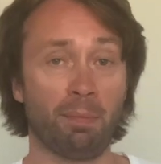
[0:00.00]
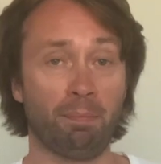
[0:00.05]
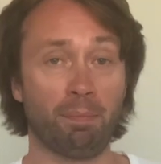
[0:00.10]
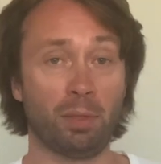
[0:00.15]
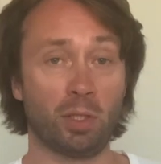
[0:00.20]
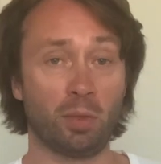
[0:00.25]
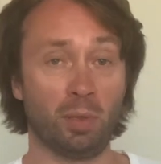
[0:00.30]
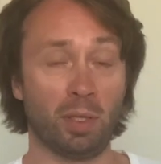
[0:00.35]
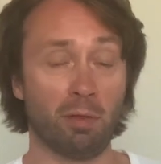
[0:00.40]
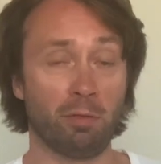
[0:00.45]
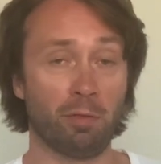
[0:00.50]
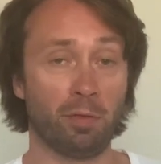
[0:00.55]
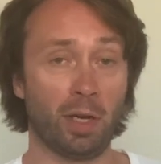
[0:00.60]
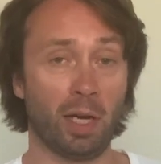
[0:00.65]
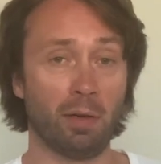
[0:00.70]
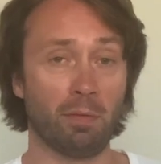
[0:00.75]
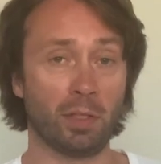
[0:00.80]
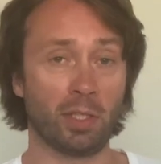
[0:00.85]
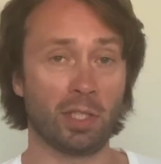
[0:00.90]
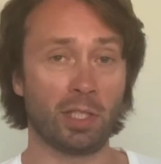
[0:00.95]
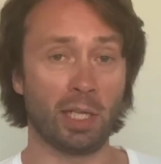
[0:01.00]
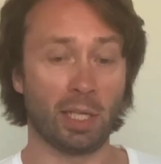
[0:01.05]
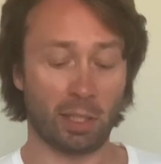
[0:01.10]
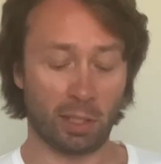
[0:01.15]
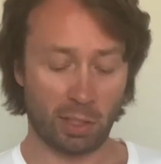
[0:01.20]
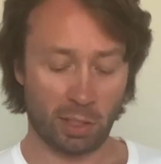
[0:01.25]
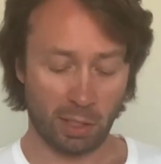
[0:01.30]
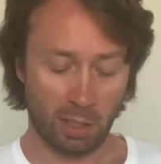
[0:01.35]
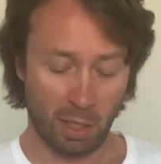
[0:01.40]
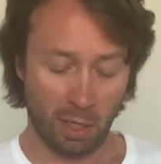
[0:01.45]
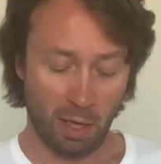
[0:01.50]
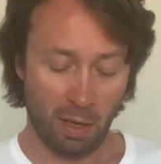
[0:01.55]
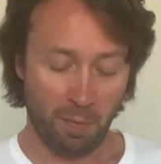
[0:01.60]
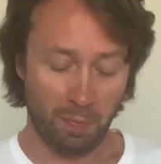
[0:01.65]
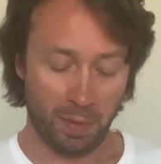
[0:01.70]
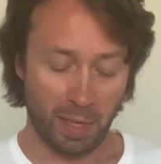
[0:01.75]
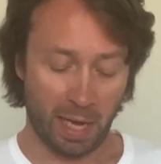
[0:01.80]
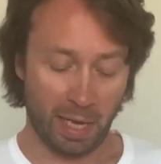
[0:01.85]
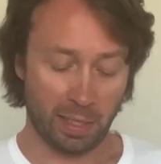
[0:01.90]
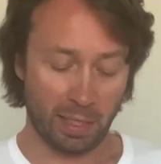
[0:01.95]
between 5 and 6
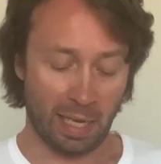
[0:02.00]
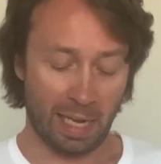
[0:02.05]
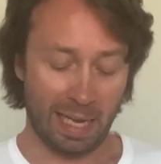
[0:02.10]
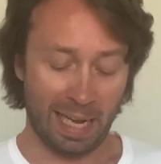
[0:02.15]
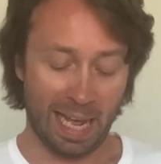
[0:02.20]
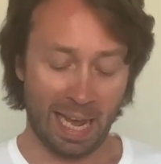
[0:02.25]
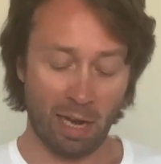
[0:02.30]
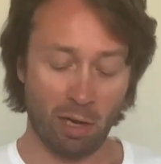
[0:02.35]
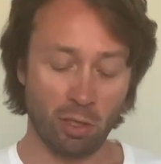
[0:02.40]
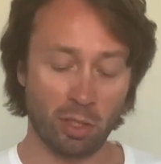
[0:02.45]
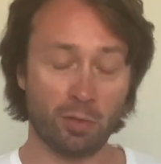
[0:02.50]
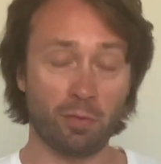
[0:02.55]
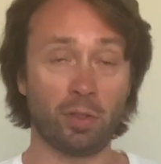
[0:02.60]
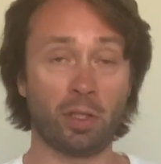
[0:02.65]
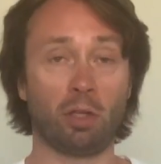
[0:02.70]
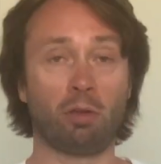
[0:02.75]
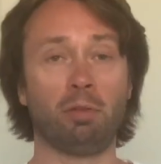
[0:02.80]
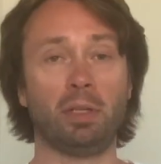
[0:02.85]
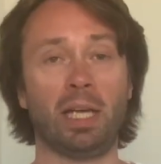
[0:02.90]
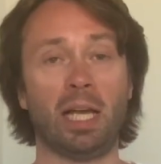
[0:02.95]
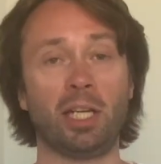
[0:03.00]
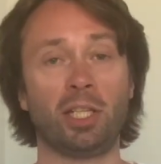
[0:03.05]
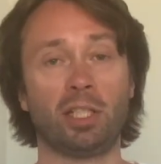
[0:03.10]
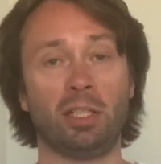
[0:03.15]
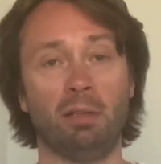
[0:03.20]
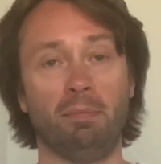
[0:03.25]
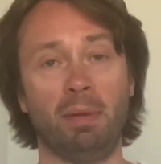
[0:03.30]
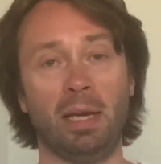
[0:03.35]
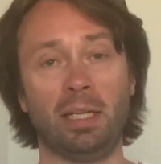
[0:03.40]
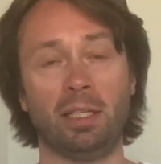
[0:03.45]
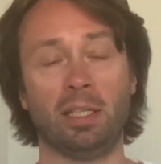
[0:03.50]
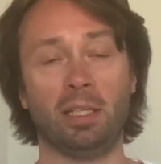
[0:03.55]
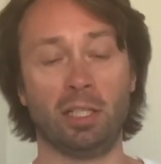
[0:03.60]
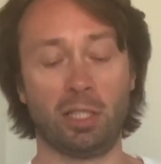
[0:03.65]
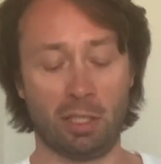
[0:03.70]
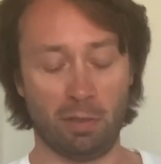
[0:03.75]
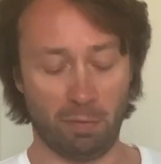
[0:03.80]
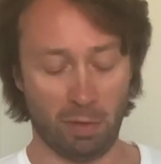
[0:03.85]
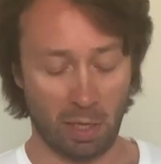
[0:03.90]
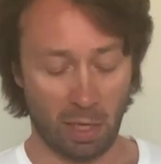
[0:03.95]
that allows for the creation and maintenance
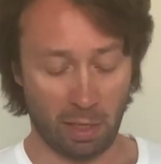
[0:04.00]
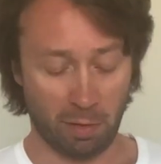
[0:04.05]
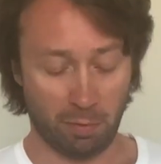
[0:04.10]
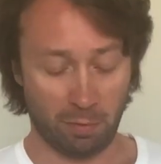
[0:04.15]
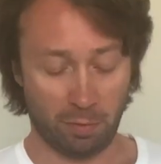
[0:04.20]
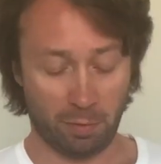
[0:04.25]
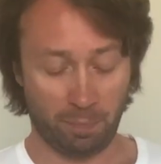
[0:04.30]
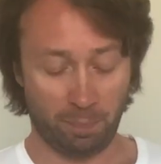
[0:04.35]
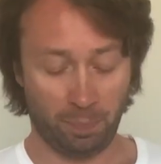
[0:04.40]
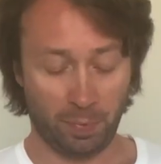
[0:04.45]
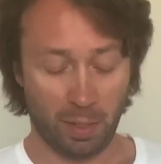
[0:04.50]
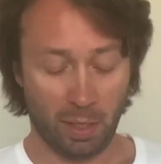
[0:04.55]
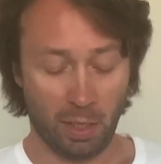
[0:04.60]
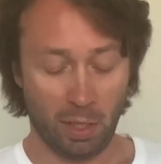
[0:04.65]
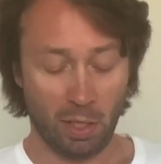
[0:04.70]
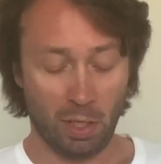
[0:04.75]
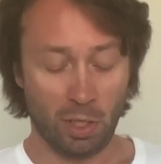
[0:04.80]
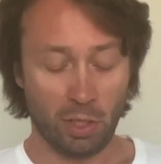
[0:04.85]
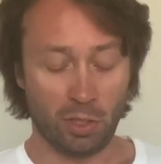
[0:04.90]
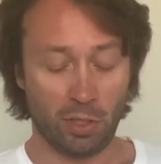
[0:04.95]
of life. So